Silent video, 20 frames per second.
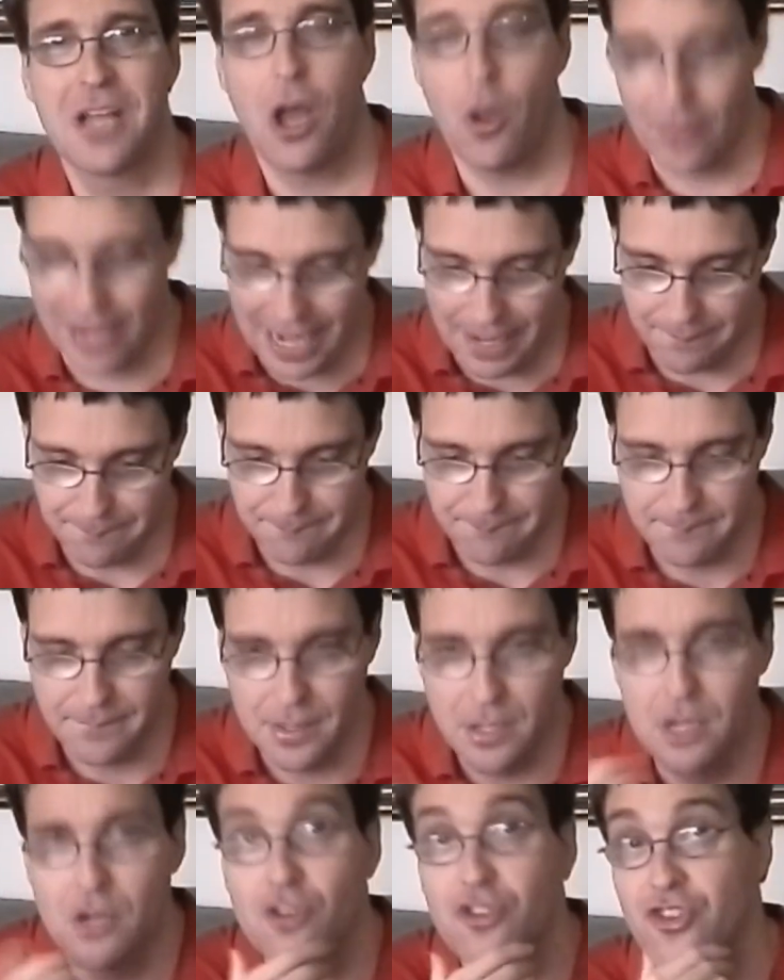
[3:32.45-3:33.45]
Okay,
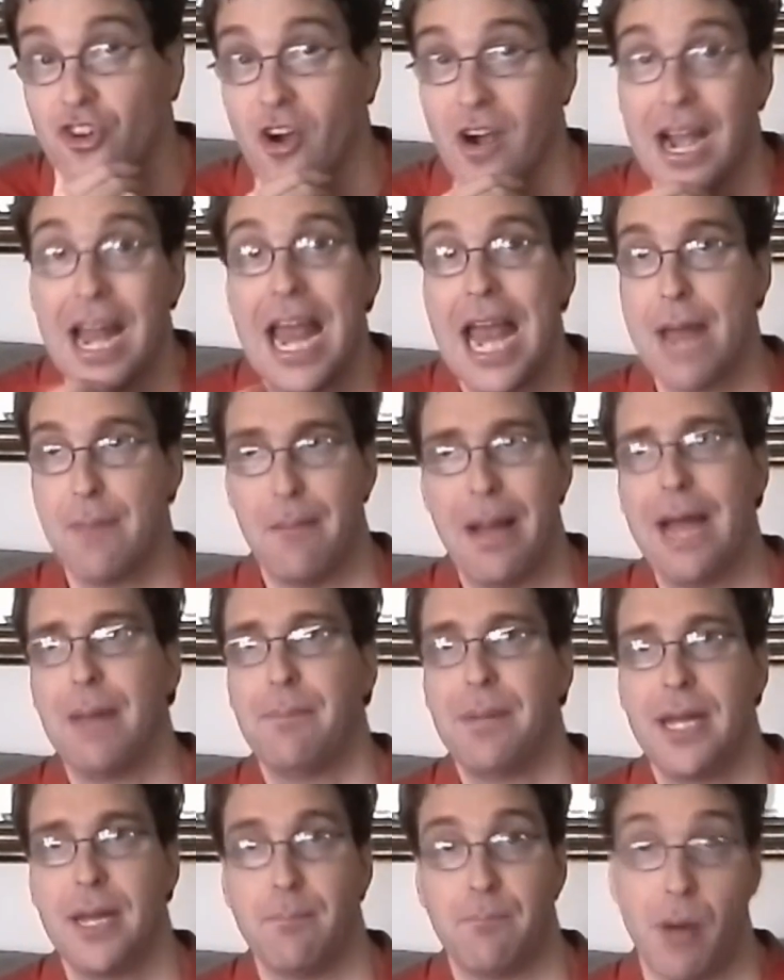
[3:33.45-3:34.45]
sure, it might
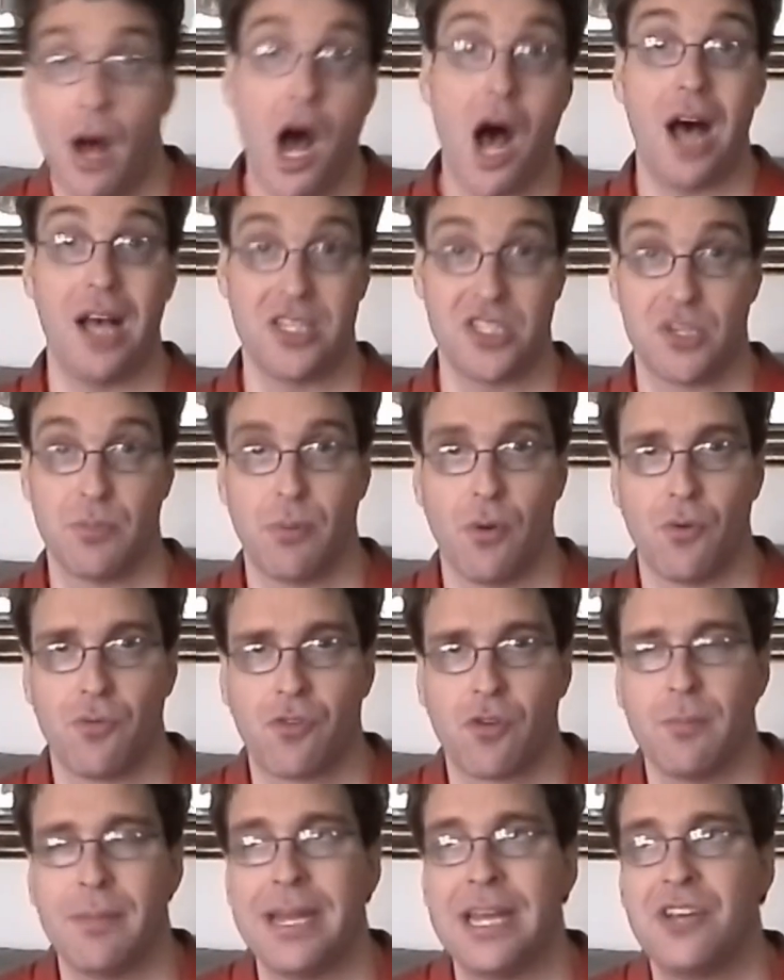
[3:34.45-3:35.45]
be impossible
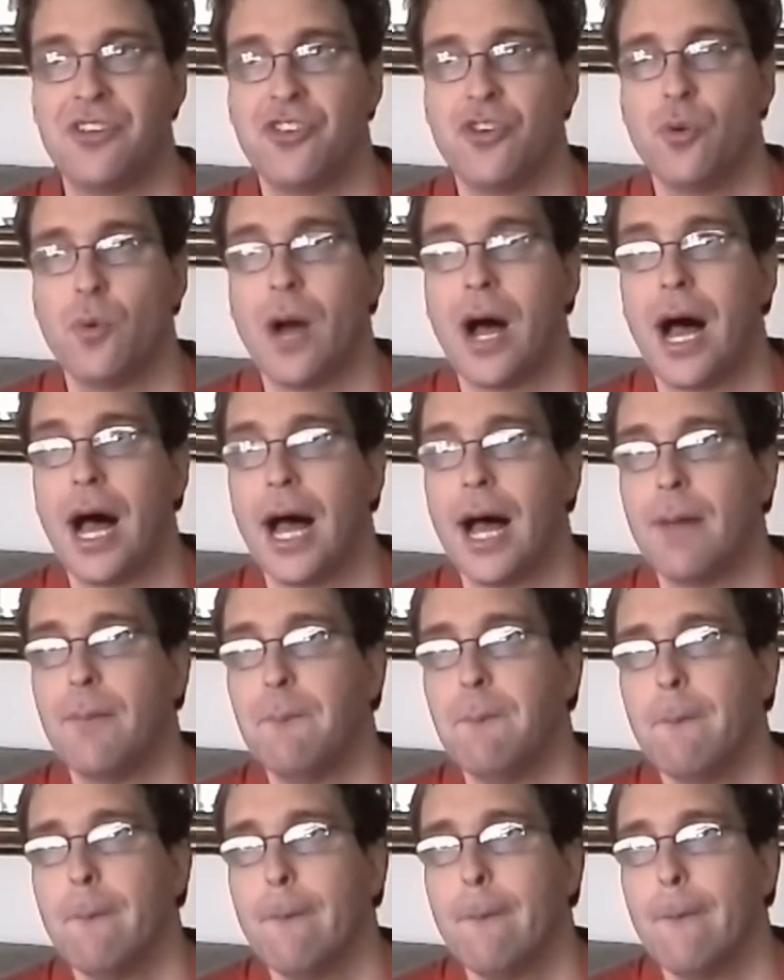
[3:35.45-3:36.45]
for me to,
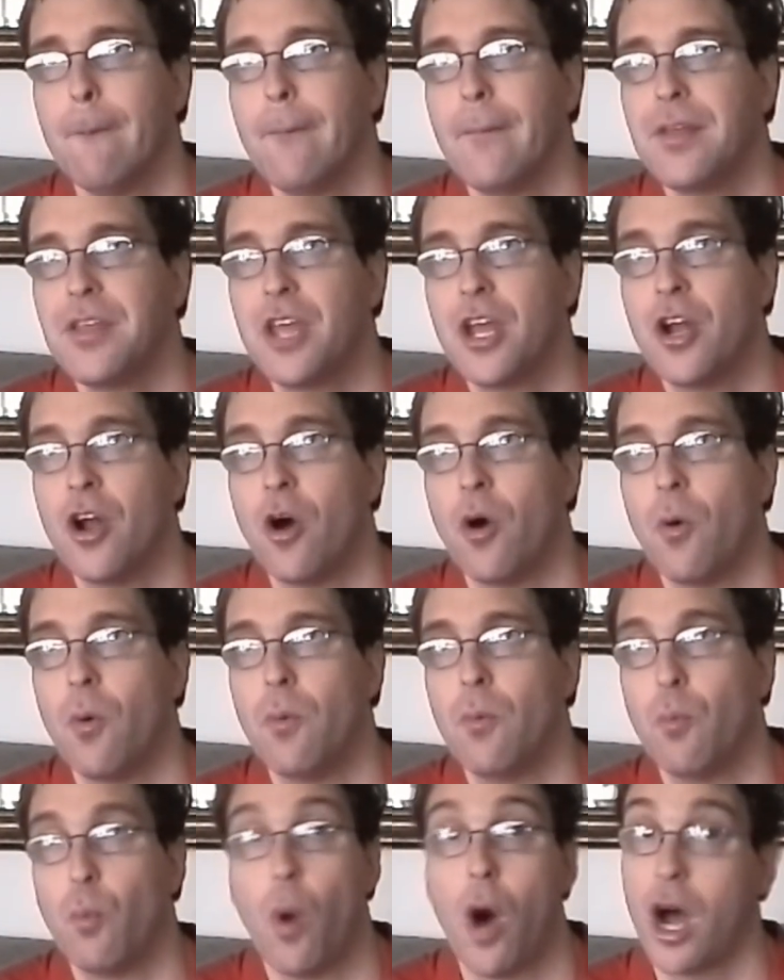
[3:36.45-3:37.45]

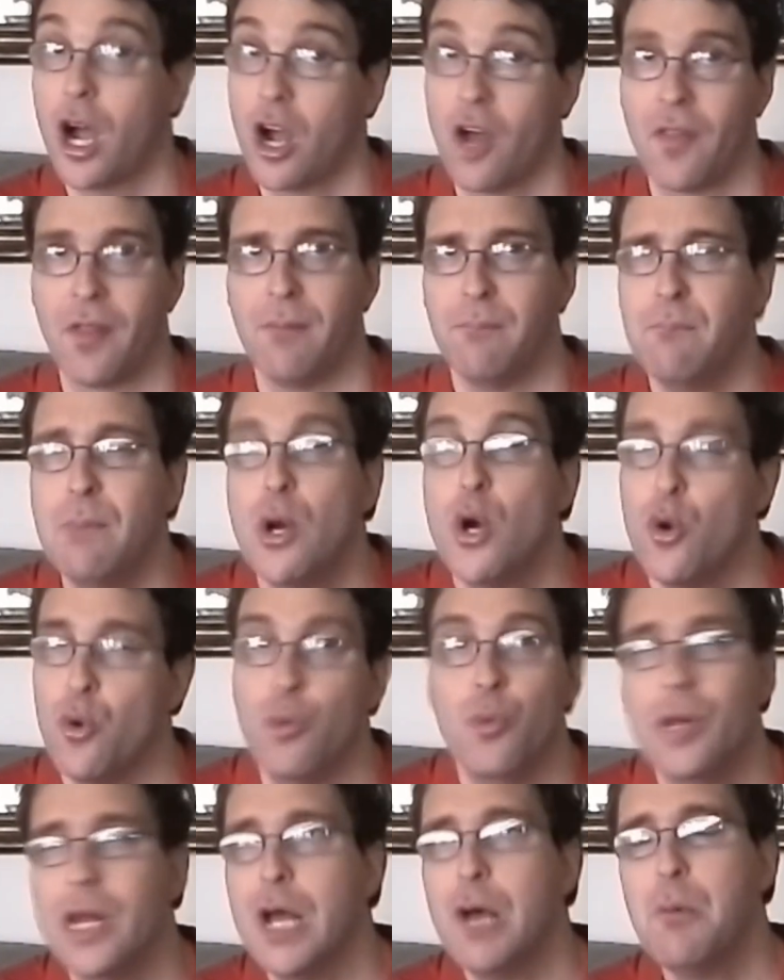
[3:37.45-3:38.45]
walk on the
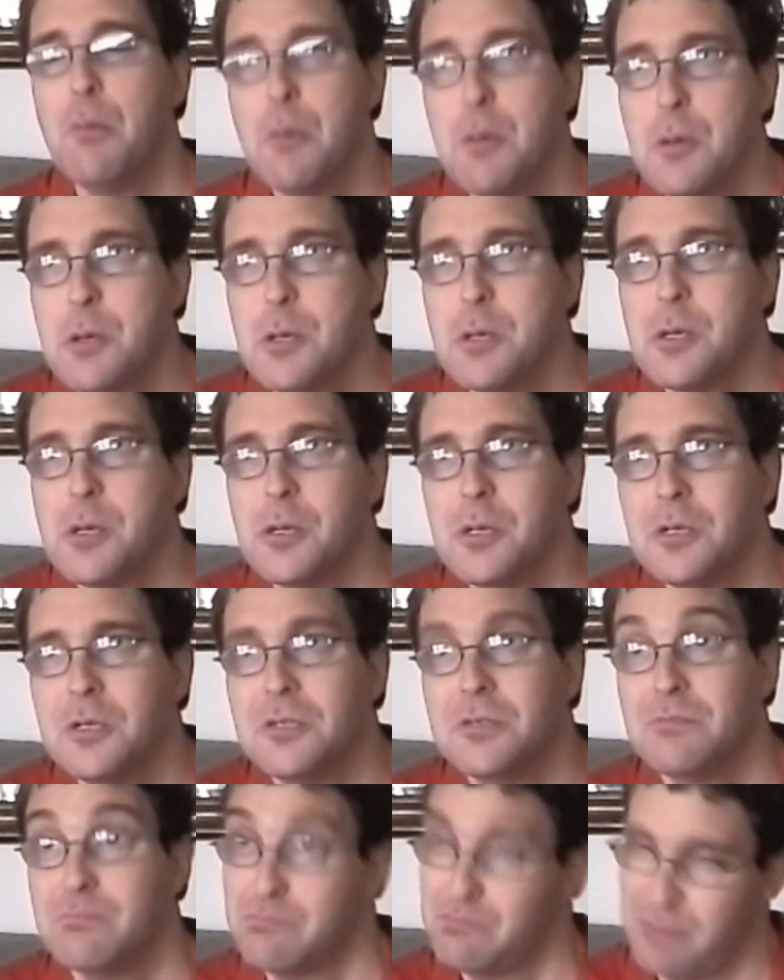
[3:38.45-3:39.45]
moon.
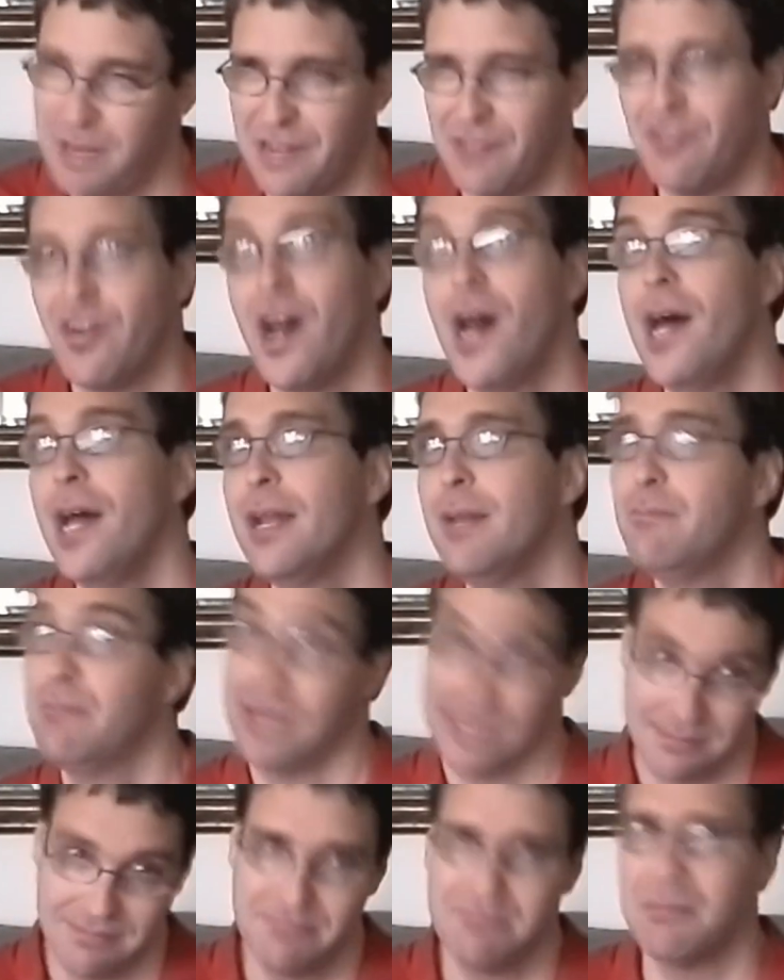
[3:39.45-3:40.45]
Be fun,
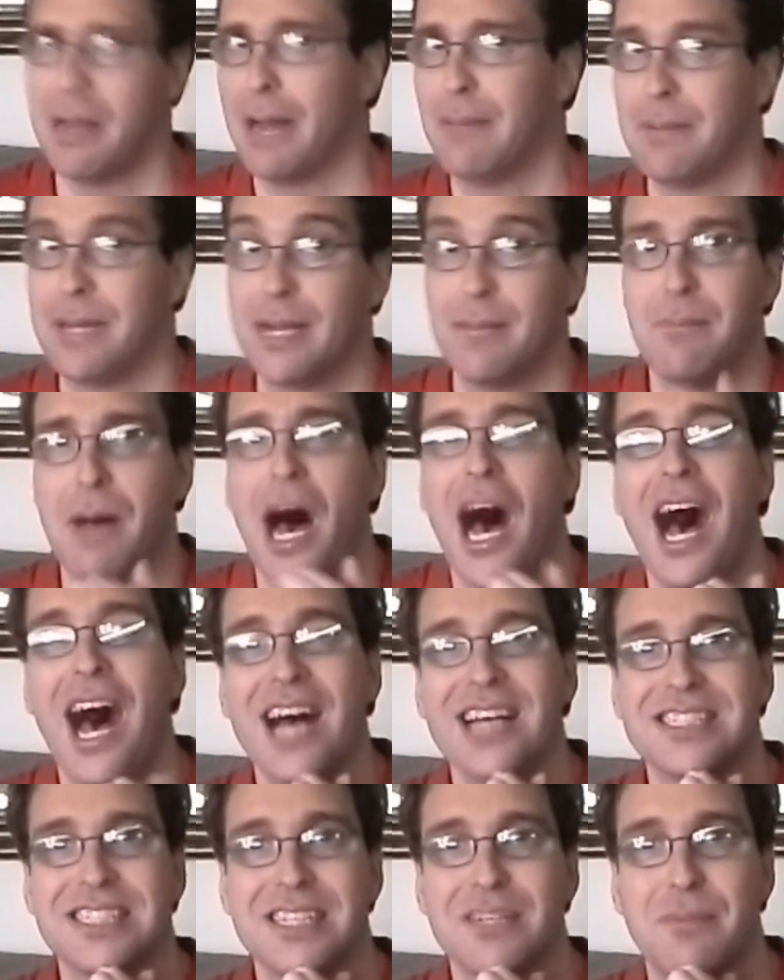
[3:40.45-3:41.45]
but it might be
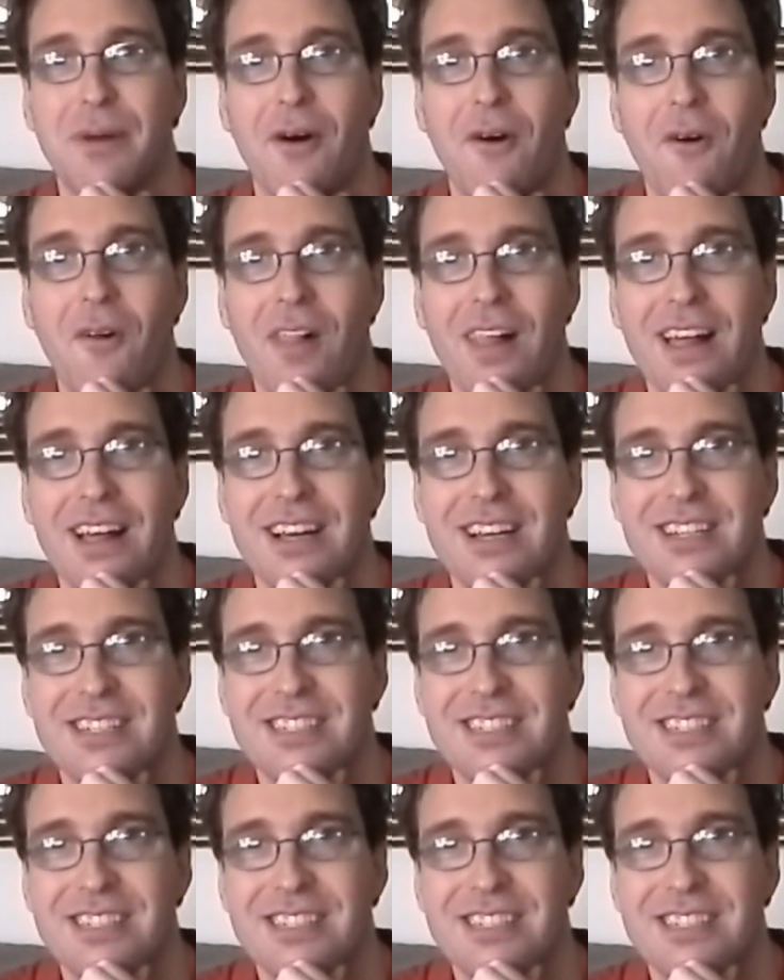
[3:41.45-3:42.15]
impossible.